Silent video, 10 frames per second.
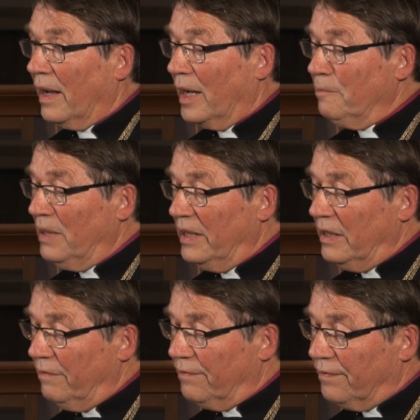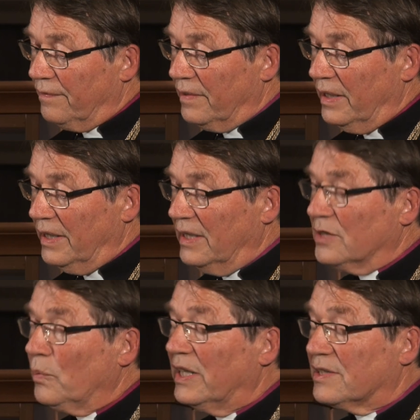I believe it
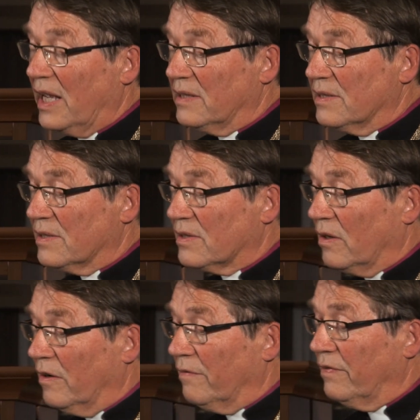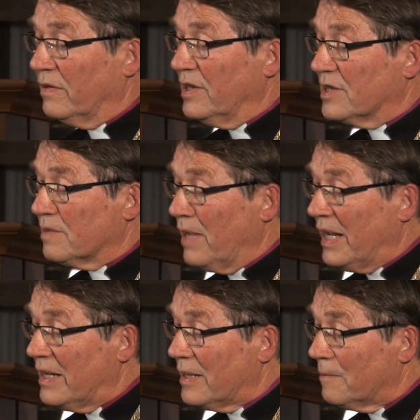is with a sense of
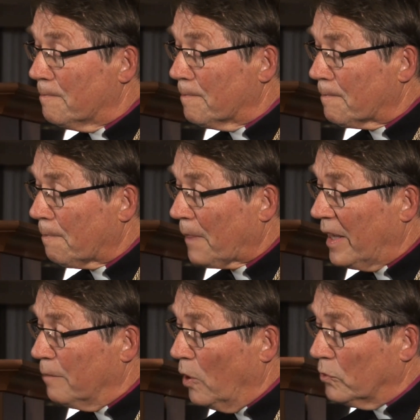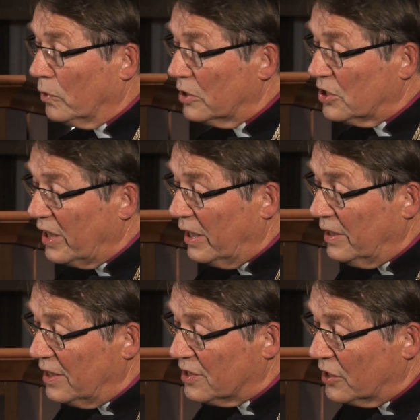dismay about our shared
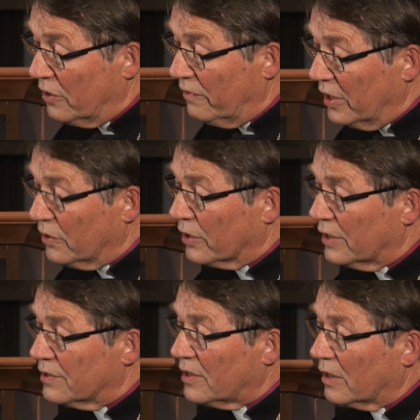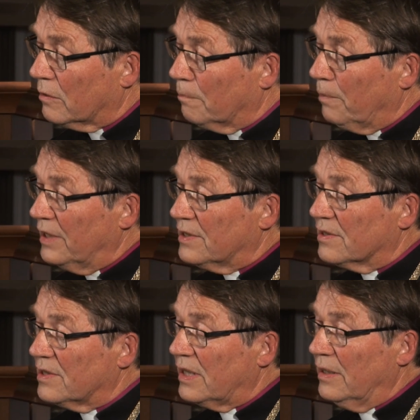history of ignorance and
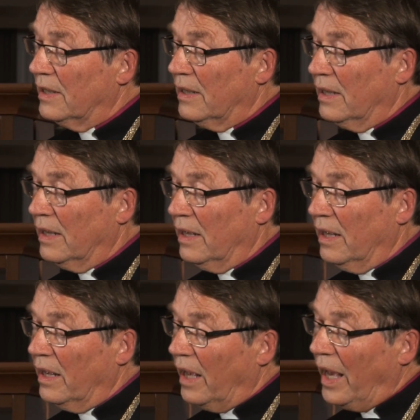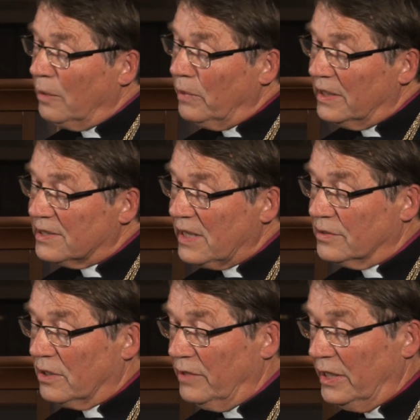complacency, and with a
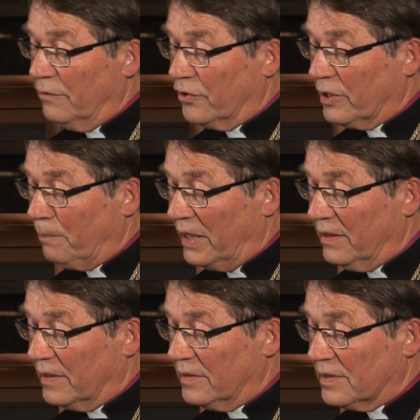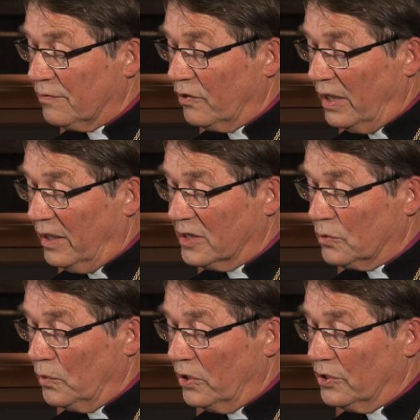sense of need for repentance for the harsh
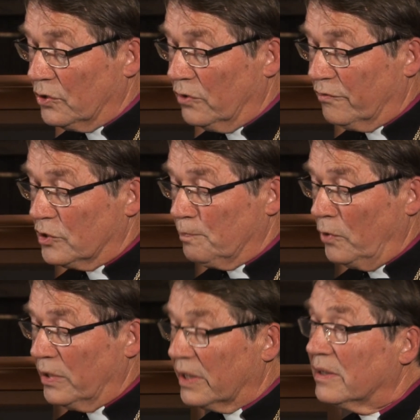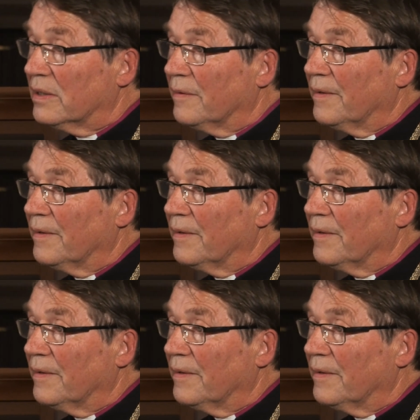words often spoken,